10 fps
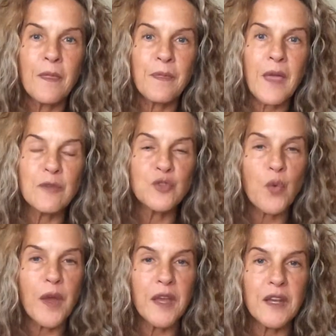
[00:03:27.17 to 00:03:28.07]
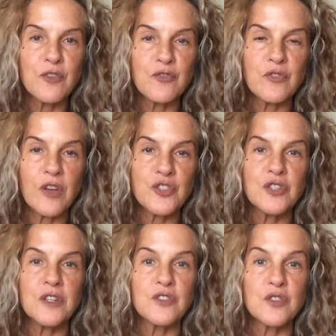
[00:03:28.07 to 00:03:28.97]
that was quite an
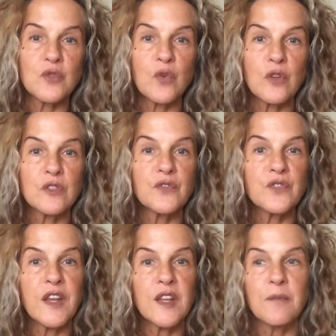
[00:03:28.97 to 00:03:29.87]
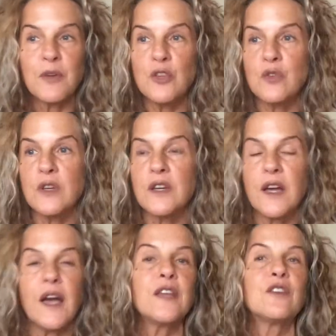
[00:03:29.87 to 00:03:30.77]
introduction into the world of dating, but you can
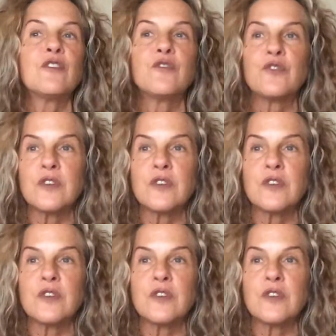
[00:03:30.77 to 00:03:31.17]
kind of